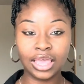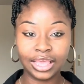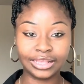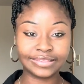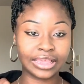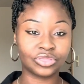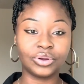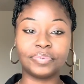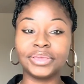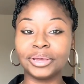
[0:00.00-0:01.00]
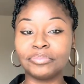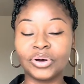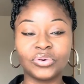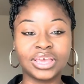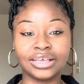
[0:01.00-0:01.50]
It's like 3 p.m., but
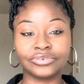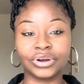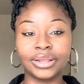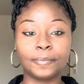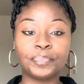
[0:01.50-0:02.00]
who cares, right?